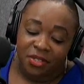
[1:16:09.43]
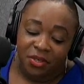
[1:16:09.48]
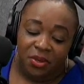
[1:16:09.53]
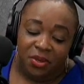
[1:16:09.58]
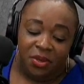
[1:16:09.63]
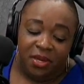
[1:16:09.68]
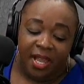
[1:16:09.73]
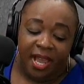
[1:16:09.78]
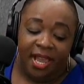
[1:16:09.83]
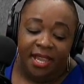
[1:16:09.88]

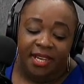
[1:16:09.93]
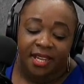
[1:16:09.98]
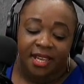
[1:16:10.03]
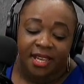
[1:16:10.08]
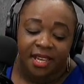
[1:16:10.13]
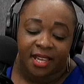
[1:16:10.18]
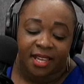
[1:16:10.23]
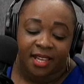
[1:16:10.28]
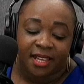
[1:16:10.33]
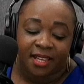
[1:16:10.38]
kind
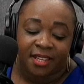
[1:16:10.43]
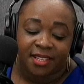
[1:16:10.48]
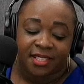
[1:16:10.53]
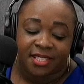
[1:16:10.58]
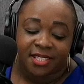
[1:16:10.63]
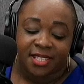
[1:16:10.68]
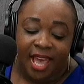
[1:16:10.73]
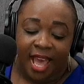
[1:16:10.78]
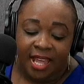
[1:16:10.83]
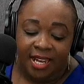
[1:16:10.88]
of
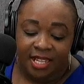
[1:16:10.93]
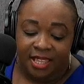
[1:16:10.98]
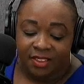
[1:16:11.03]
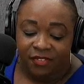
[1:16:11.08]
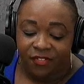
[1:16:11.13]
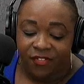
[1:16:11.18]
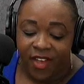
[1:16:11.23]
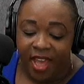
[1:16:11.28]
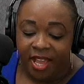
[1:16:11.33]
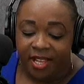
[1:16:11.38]
sad at the
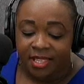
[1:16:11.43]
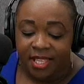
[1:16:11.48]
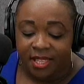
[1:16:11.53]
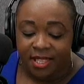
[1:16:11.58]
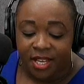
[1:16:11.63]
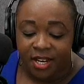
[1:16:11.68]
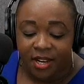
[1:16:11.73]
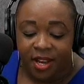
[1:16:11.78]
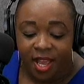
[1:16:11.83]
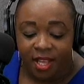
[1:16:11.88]
fact that
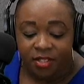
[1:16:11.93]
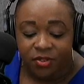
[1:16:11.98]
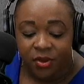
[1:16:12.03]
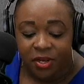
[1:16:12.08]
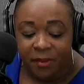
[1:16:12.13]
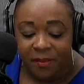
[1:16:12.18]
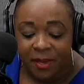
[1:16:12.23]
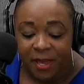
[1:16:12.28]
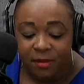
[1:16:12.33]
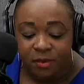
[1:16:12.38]
they're not
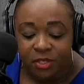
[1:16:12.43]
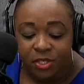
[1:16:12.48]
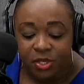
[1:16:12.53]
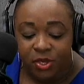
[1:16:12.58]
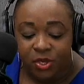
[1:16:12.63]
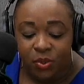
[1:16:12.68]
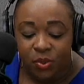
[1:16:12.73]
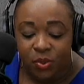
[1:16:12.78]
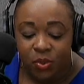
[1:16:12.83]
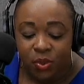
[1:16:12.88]
going to be able to
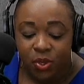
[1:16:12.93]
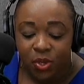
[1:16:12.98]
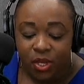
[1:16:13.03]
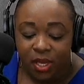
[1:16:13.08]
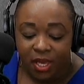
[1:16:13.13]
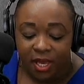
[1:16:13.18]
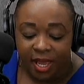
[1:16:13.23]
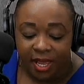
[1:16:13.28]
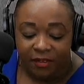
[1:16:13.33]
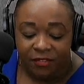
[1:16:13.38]
go
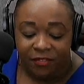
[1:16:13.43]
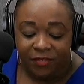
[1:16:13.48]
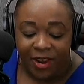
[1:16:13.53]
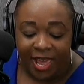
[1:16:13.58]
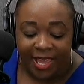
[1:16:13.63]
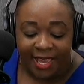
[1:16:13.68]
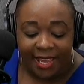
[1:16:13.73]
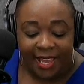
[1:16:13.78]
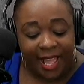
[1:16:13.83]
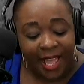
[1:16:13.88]
and
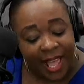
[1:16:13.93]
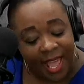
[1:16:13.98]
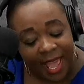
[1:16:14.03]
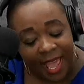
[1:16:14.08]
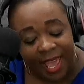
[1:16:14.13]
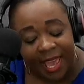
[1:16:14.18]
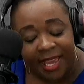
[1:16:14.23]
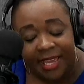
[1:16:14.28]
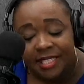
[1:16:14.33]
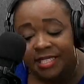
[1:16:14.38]
fly
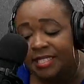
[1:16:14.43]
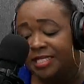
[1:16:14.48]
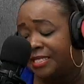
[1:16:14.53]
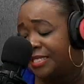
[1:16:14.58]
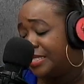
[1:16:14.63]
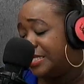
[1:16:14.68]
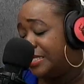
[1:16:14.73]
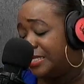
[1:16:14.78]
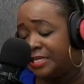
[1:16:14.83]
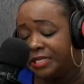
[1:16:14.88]
kites
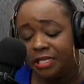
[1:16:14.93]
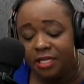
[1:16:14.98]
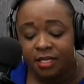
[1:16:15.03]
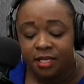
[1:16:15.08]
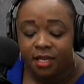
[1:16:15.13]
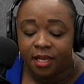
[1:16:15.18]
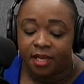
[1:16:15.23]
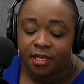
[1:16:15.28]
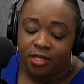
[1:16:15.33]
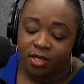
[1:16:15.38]

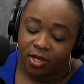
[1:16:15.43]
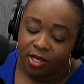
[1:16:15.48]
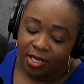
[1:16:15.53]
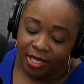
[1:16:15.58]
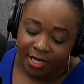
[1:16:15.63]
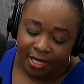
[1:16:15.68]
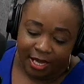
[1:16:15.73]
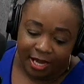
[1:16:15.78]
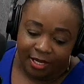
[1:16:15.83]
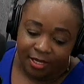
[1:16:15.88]
and all
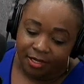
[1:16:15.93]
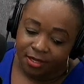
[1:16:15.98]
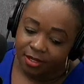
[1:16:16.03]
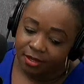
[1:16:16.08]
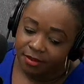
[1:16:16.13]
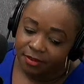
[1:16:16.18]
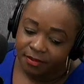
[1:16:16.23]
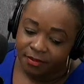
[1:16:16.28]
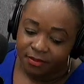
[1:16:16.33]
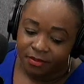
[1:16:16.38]
of that.
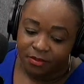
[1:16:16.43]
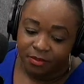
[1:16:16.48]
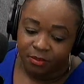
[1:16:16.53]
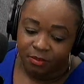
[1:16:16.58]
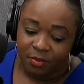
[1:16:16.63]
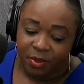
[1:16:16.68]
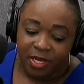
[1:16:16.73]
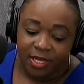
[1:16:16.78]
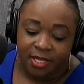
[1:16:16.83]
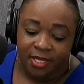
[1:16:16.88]

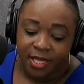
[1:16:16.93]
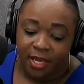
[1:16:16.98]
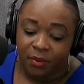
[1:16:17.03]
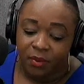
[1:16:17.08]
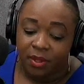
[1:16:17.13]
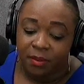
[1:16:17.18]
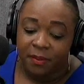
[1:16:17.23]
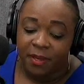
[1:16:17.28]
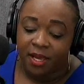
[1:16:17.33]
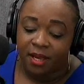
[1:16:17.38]
But there
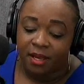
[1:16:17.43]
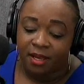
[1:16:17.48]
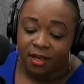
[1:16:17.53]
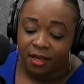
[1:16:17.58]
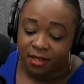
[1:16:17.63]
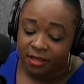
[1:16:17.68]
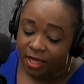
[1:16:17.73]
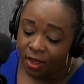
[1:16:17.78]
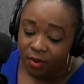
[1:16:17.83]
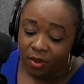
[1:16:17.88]

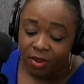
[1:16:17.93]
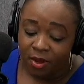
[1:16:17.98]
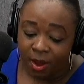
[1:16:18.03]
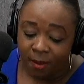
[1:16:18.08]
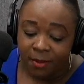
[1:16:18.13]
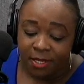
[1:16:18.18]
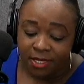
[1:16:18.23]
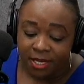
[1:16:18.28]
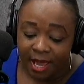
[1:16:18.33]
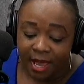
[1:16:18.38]
will
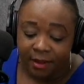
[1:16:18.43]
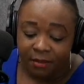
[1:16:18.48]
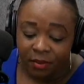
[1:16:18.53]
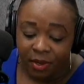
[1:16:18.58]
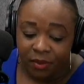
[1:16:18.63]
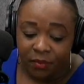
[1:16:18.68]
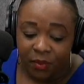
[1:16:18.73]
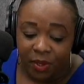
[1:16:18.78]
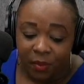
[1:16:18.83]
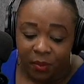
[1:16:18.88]
come a time
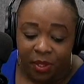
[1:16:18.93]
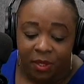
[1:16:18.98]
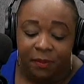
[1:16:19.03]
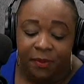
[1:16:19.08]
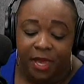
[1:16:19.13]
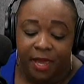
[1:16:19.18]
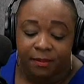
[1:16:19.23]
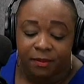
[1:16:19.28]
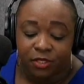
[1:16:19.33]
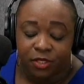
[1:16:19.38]
when we will
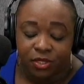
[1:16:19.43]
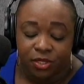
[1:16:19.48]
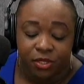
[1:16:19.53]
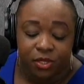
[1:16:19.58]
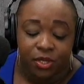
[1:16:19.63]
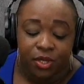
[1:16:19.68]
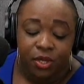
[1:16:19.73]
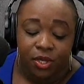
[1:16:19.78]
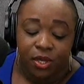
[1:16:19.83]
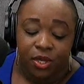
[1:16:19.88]
be able to
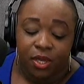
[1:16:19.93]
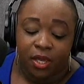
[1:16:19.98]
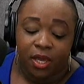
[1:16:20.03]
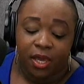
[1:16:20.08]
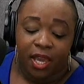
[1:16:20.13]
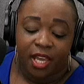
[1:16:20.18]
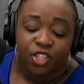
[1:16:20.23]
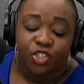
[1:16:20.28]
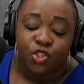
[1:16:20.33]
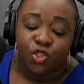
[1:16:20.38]

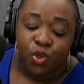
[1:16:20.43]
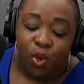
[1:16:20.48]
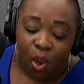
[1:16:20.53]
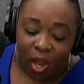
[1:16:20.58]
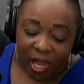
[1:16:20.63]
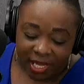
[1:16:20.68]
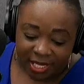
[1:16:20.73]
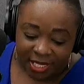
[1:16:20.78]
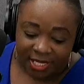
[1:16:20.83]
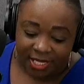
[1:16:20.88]

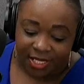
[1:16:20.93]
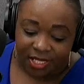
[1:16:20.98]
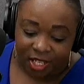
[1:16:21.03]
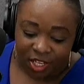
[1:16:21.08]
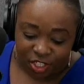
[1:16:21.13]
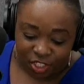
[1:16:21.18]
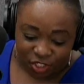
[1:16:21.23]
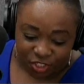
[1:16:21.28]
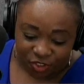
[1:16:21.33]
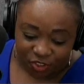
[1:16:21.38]
enjoy these
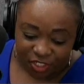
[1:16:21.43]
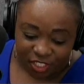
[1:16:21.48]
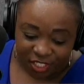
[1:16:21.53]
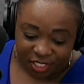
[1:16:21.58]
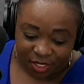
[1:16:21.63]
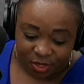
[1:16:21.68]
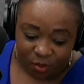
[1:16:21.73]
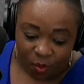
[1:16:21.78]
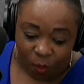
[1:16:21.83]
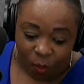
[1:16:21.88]

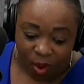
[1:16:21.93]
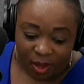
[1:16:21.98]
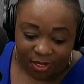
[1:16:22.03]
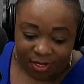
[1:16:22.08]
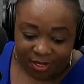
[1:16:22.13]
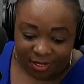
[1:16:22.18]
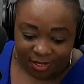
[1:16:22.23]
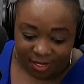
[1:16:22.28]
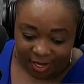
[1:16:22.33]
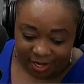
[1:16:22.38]
luxuries
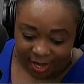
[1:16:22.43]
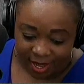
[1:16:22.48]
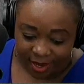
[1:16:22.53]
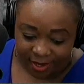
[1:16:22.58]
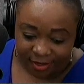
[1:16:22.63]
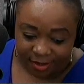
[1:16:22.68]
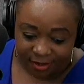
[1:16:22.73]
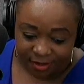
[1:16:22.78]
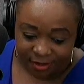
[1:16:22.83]
once again.